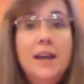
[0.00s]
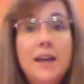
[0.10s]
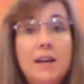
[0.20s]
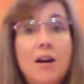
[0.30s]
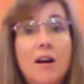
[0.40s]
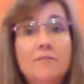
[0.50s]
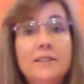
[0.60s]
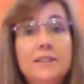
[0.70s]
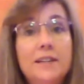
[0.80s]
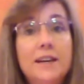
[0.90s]
He'd
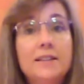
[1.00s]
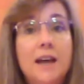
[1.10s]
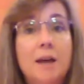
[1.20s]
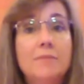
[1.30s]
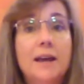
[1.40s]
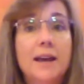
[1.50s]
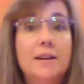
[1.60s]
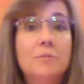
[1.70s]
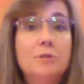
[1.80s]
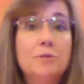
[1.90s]
often take time to head
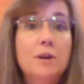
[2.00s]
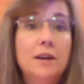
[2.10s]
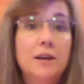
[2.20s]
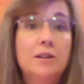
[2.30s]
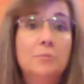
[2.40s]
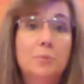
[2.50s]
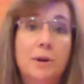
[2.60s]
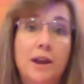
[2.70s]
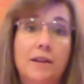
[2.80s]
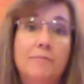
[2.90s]
up to a hill and
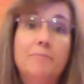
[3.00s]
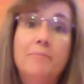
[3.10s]
pray